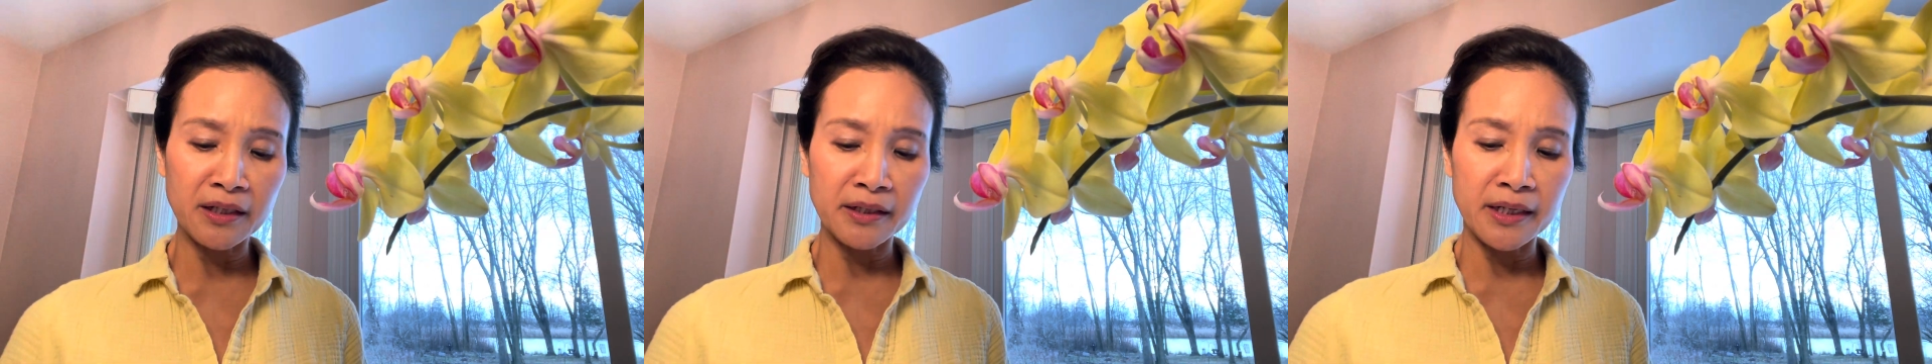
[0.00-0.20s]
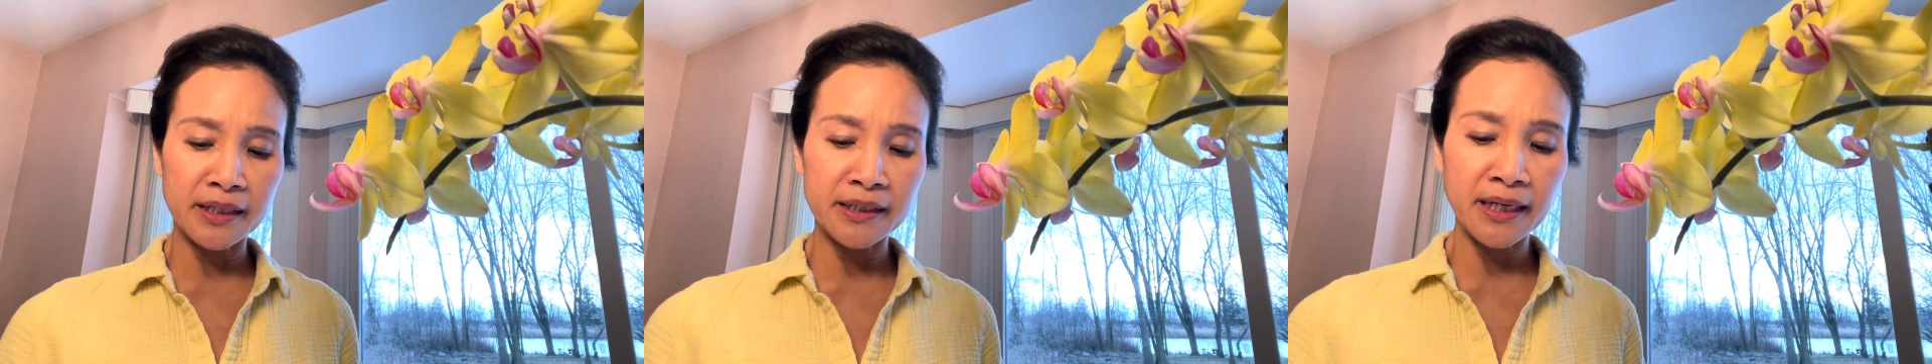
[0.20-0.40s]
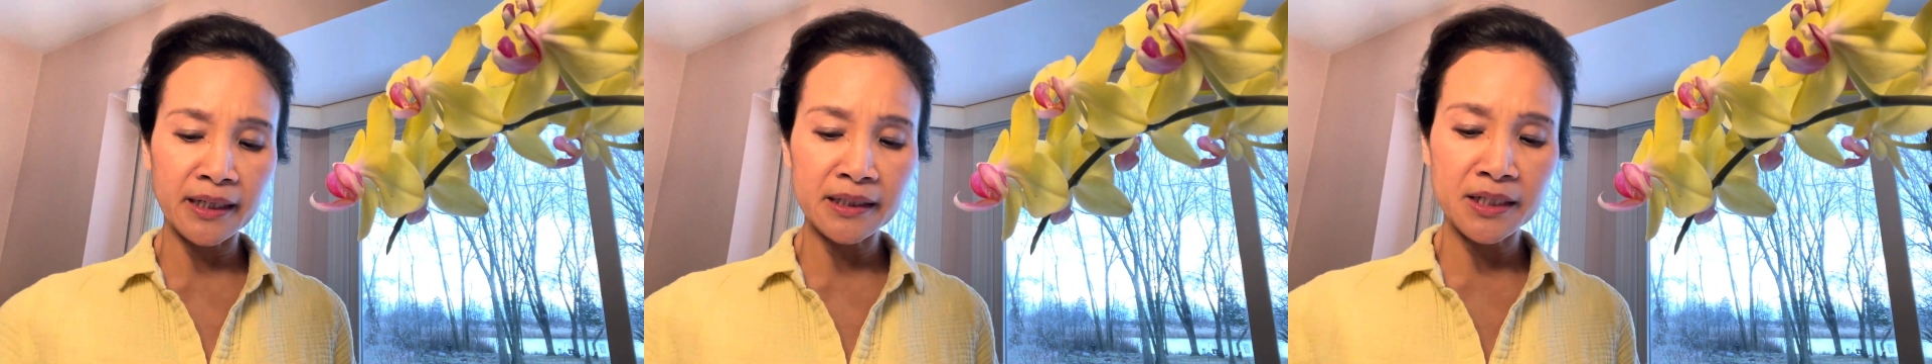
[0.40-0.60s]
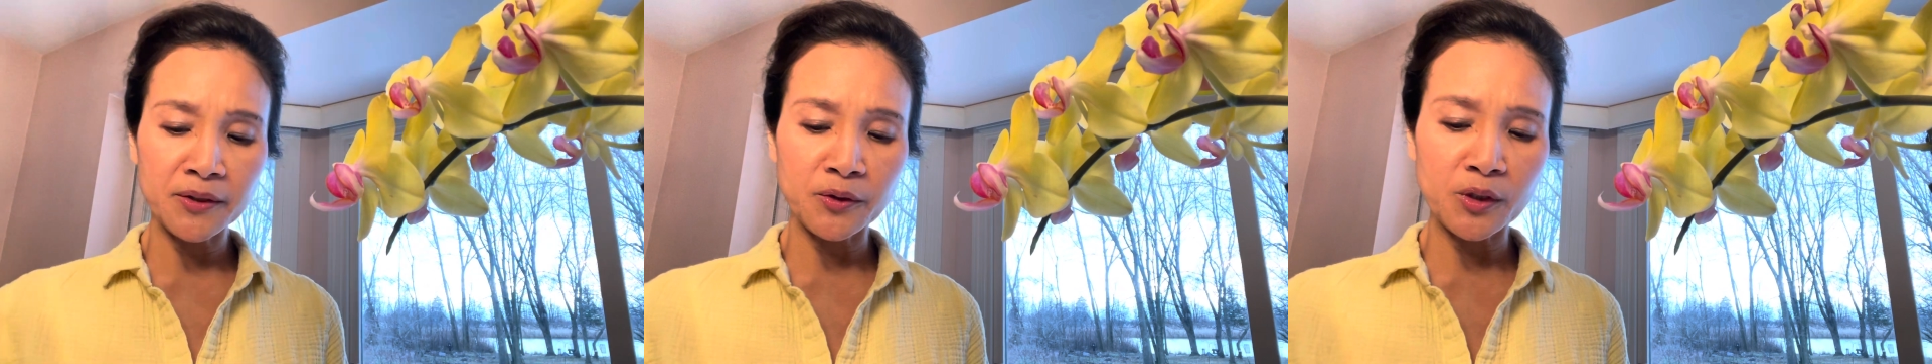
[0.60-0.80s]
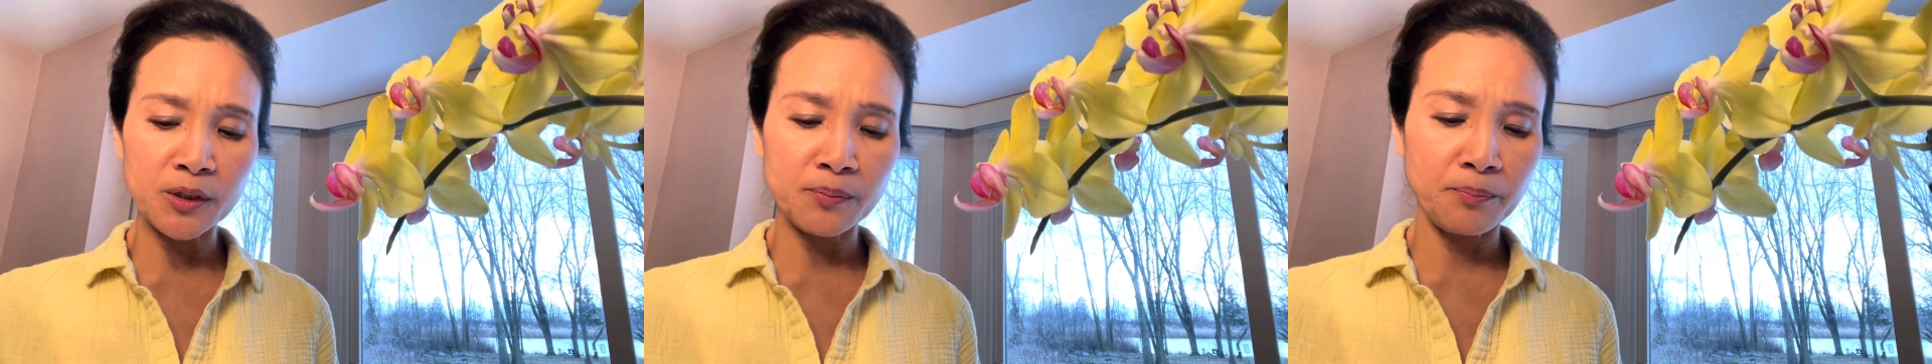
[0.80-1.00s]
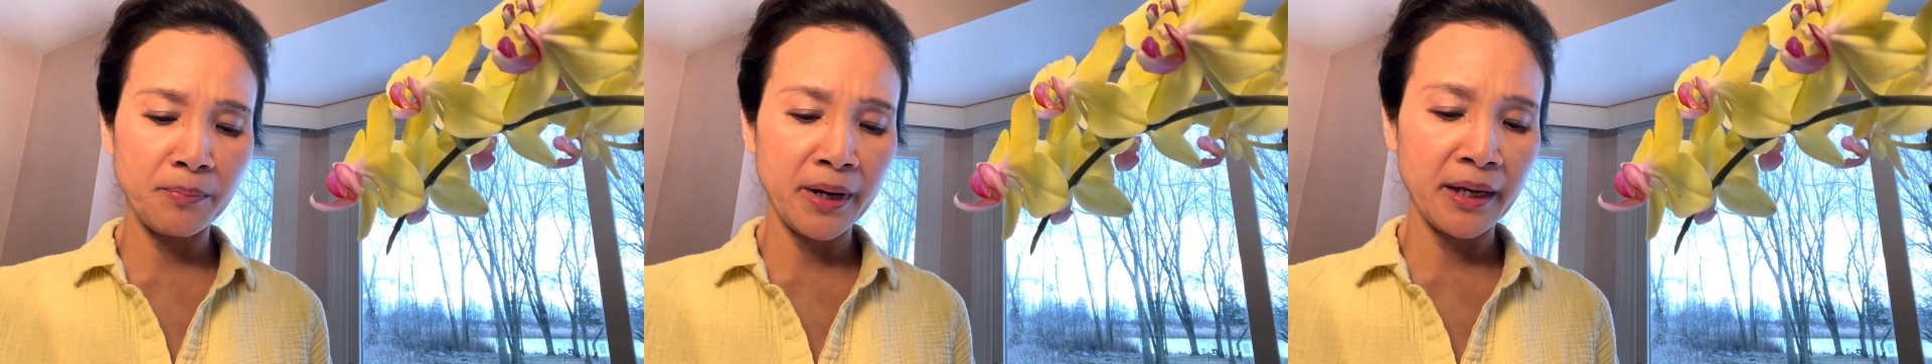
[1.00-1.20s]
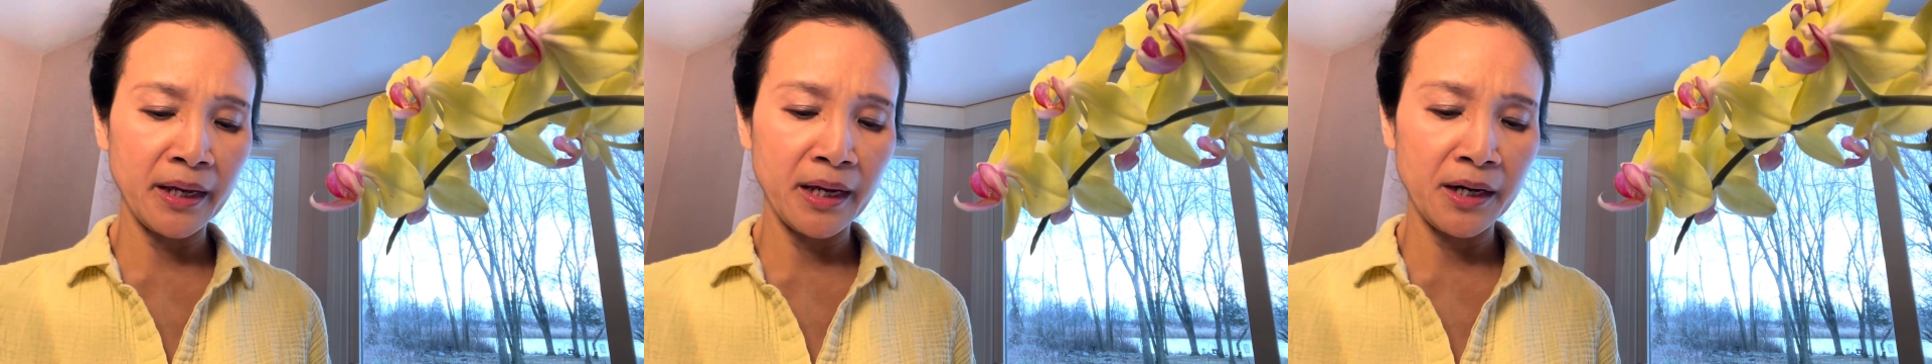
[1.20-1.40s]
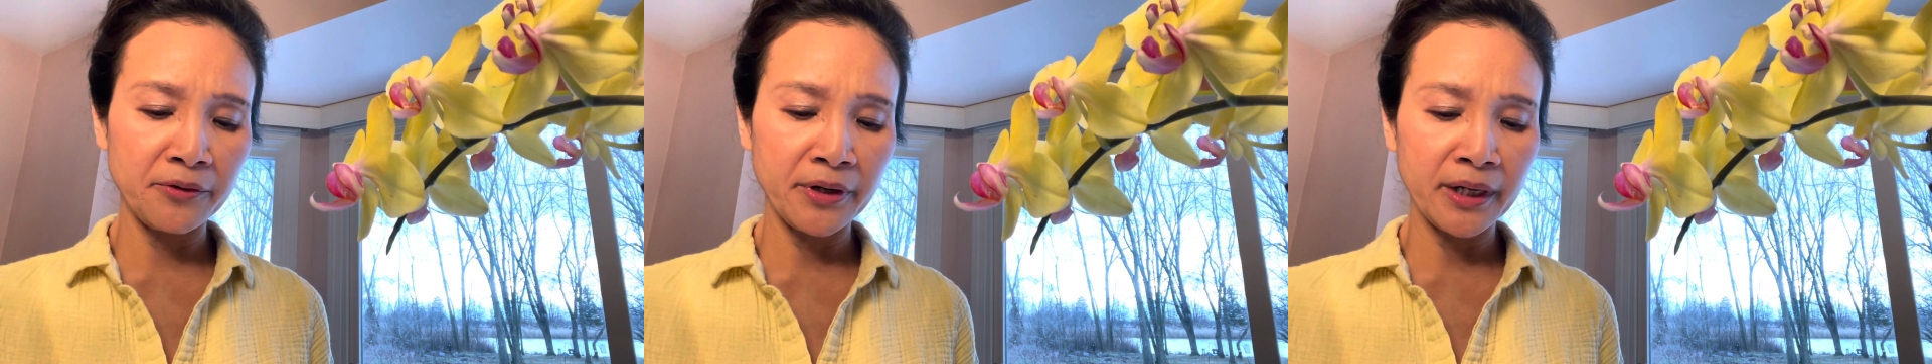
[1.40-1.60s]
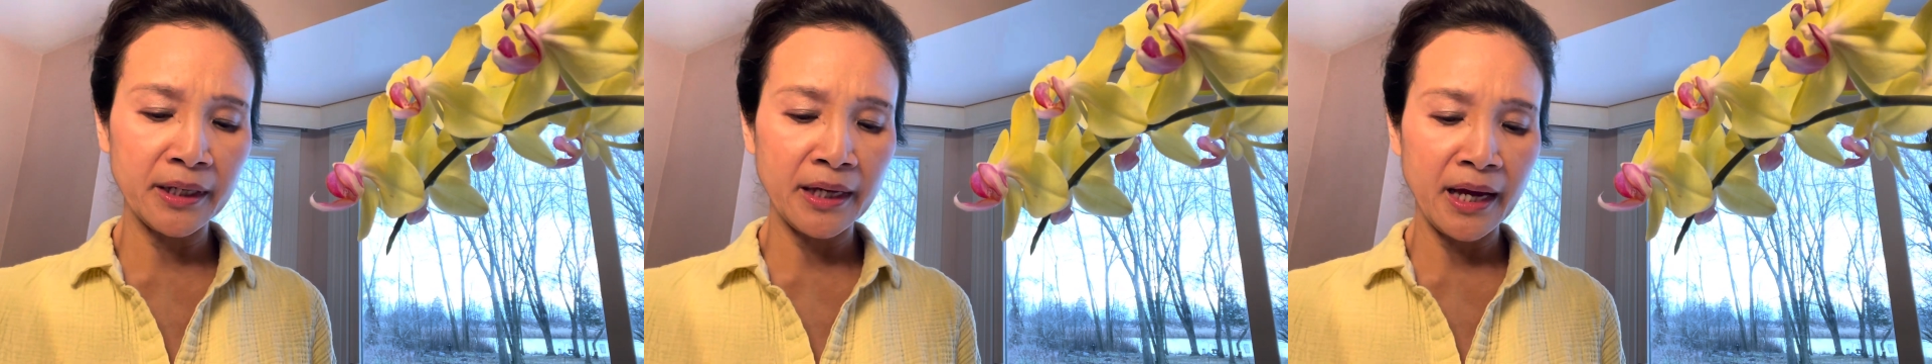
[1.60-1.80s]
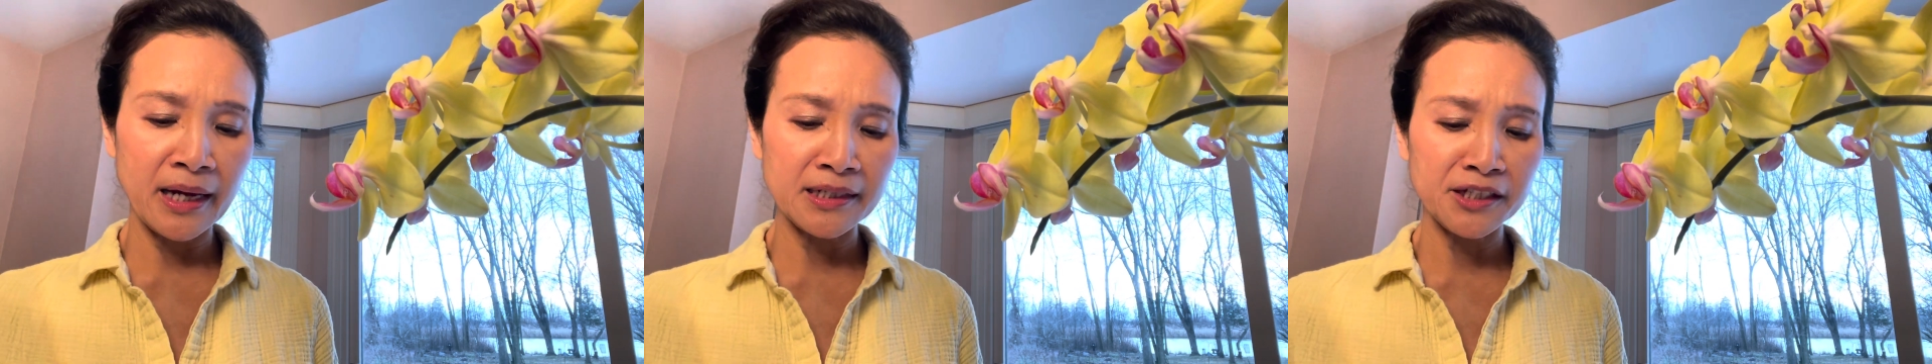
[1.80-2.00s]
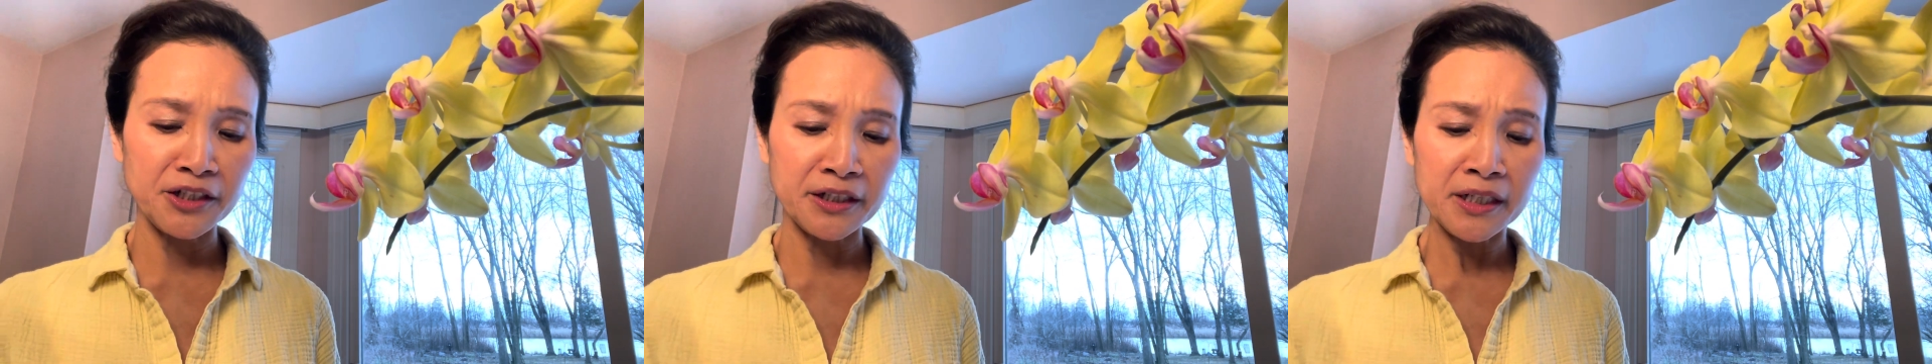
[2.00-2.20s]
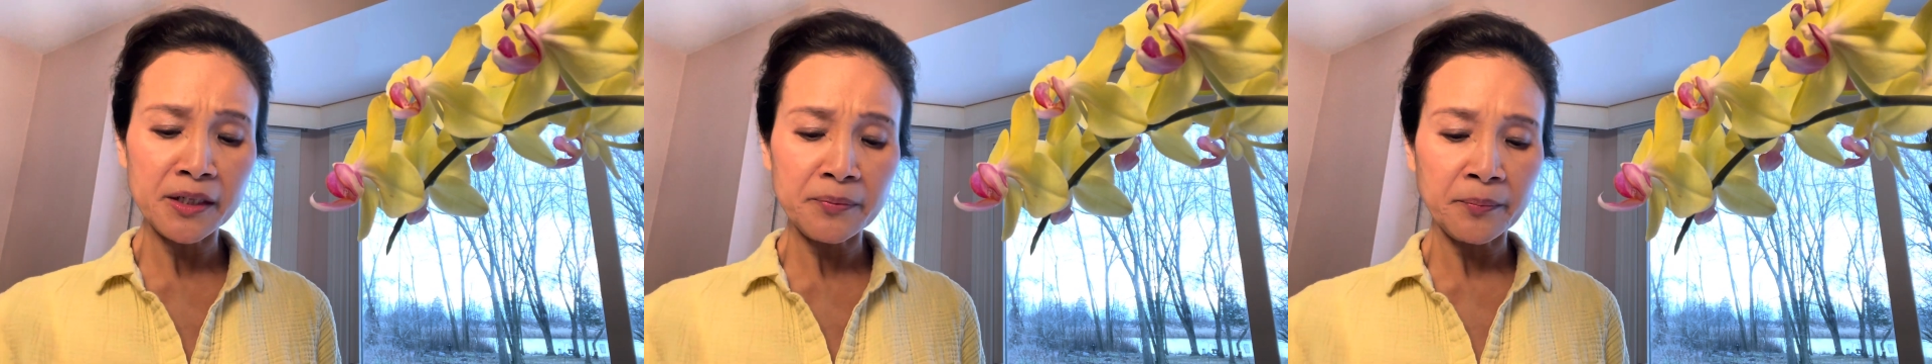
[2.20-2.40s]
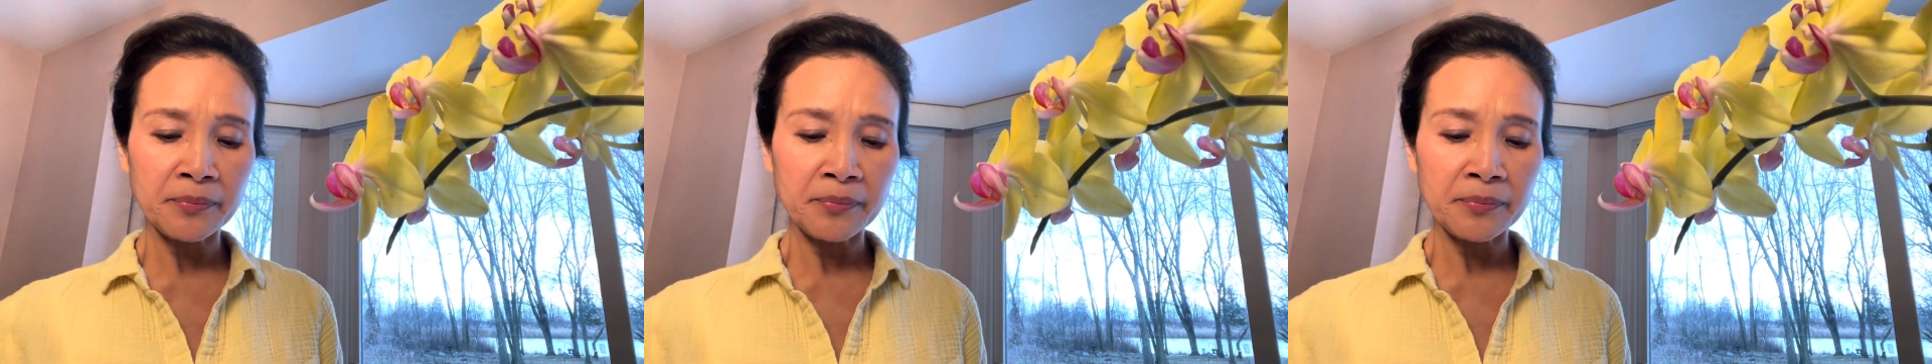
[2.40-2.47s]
Detectives by Eric Kastner.